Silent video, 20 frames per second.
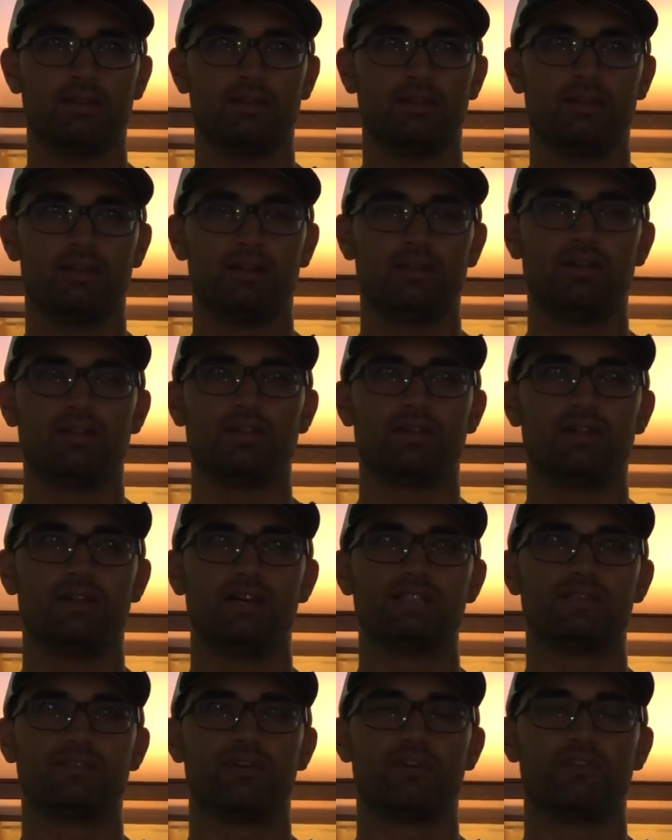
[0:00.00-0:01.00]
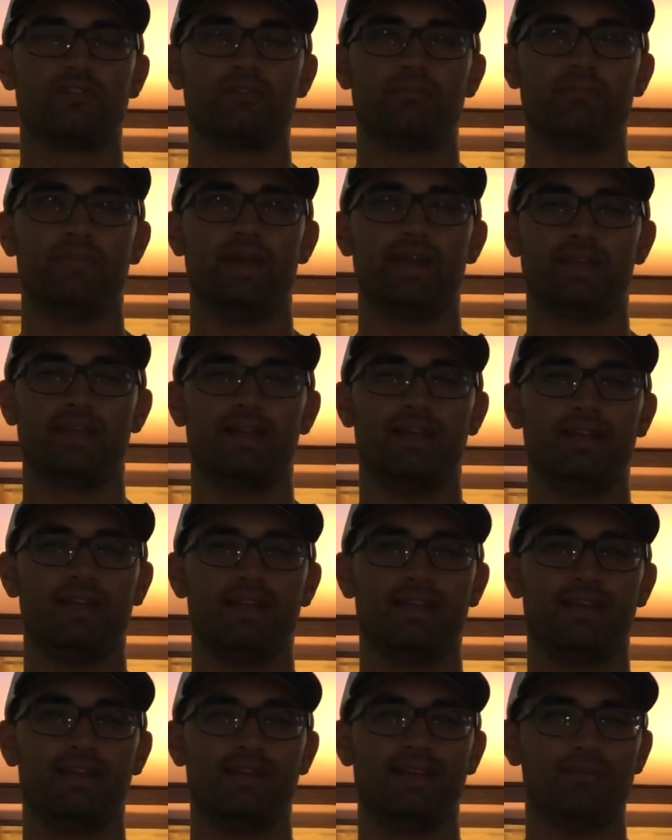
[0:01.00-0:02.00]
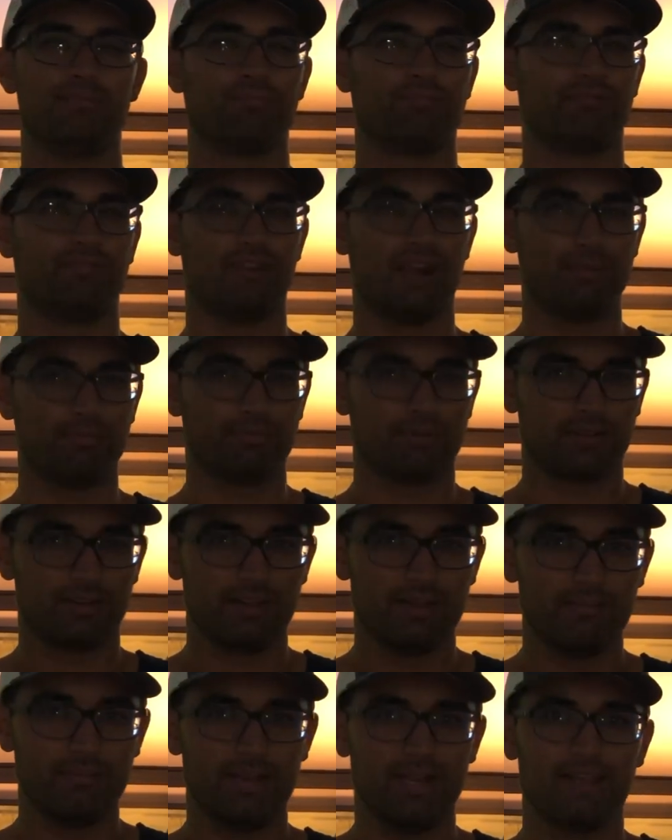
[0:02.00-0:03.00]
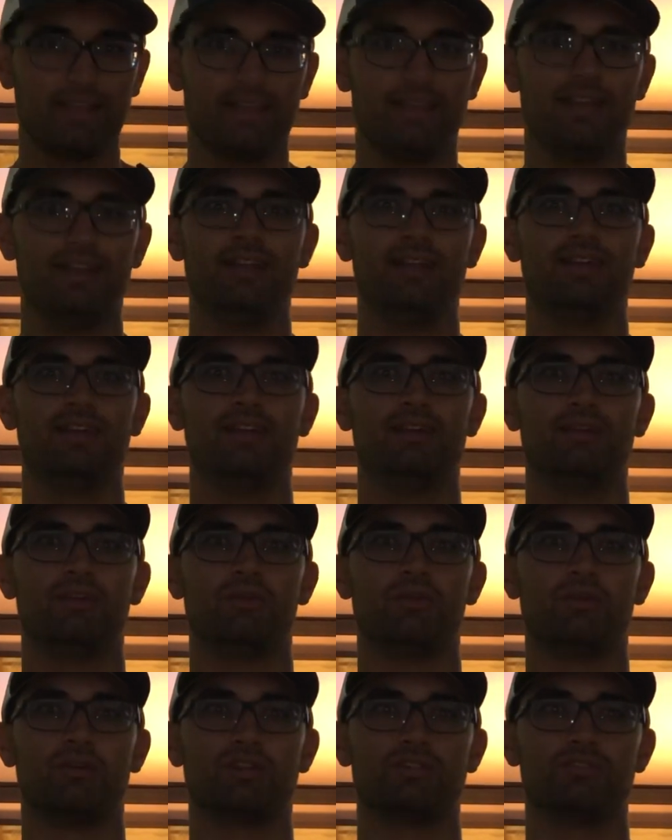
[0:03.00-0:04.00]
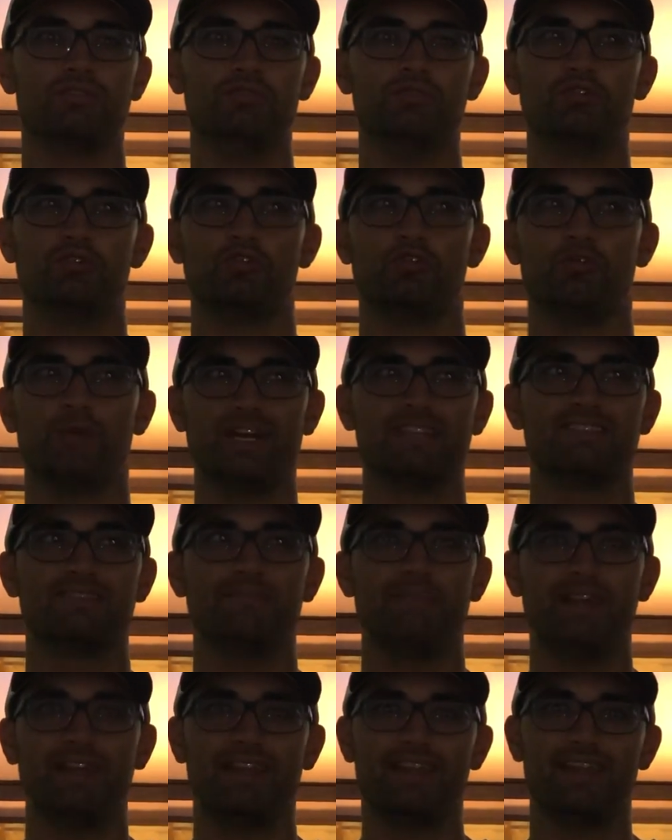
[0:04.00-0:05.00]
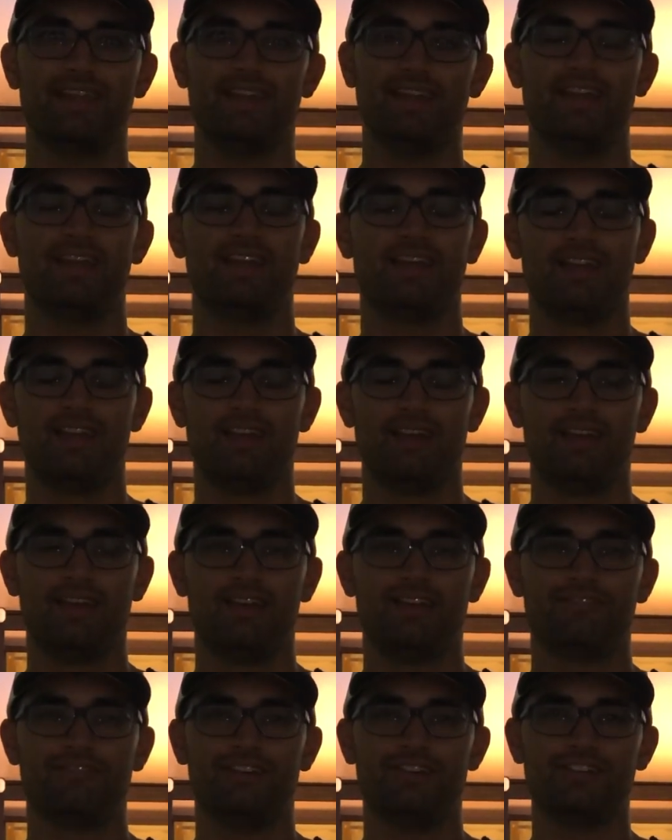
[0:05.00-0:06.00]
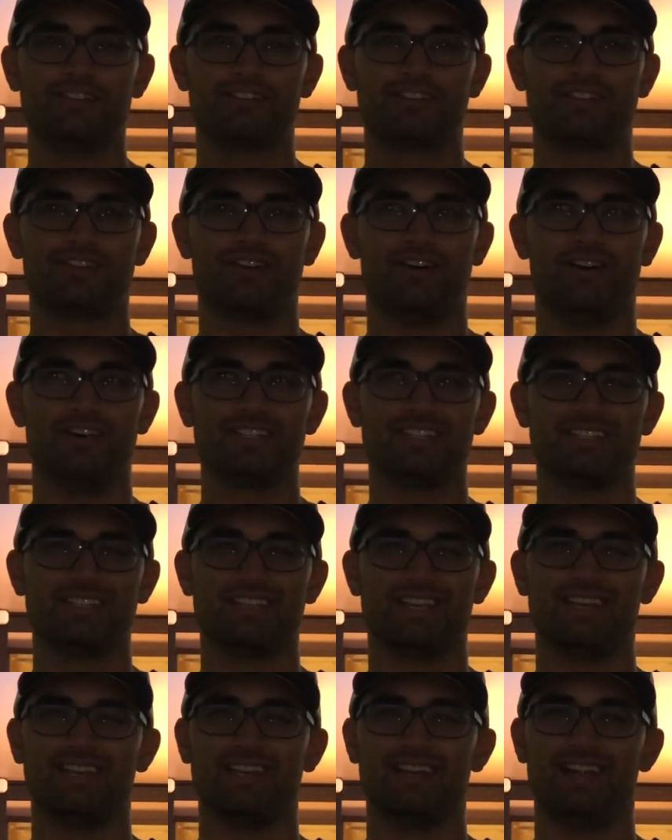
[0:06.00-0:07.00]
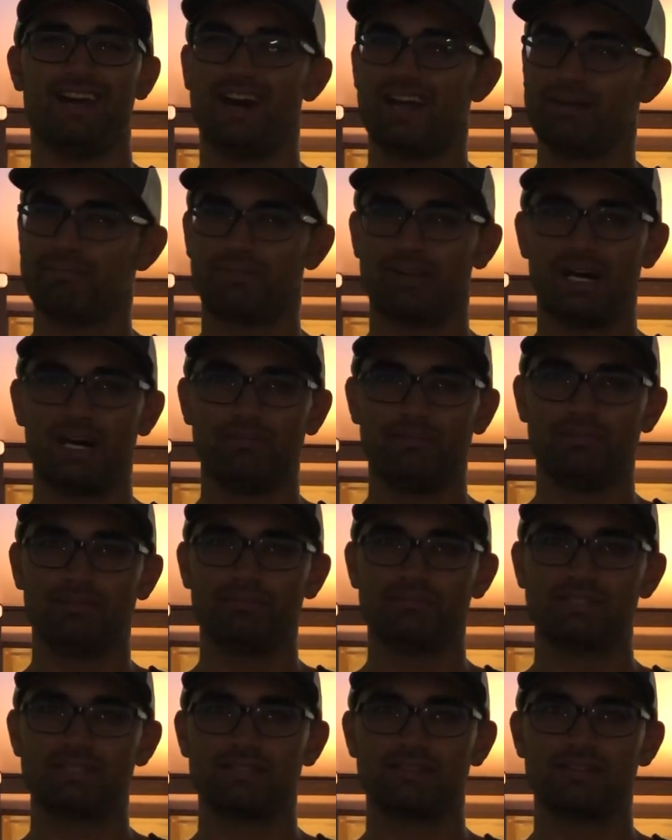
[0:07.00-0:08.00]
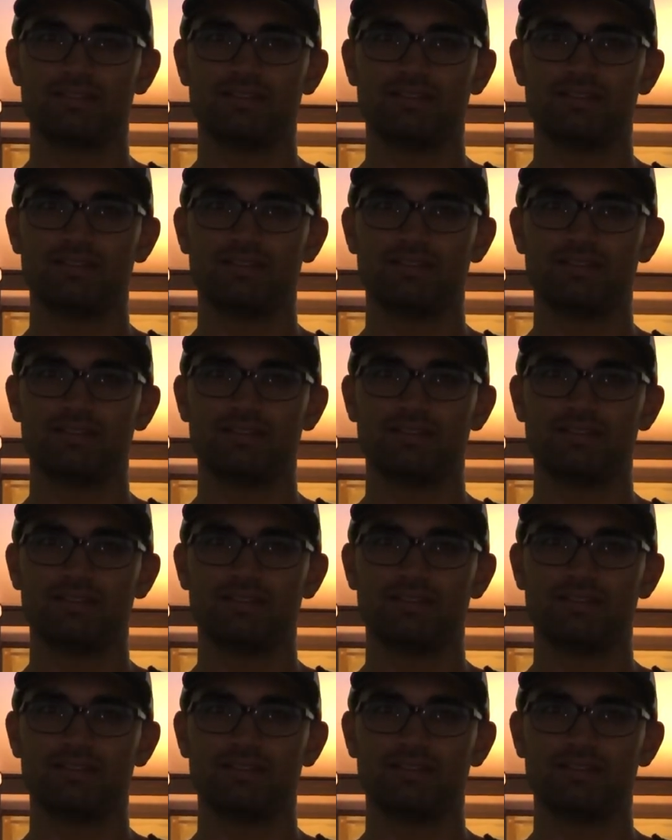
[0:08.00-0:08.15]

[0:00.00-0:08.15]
along the lines of over medicating, improperly medicating, or too quick to medicate fish causes a lot of problems.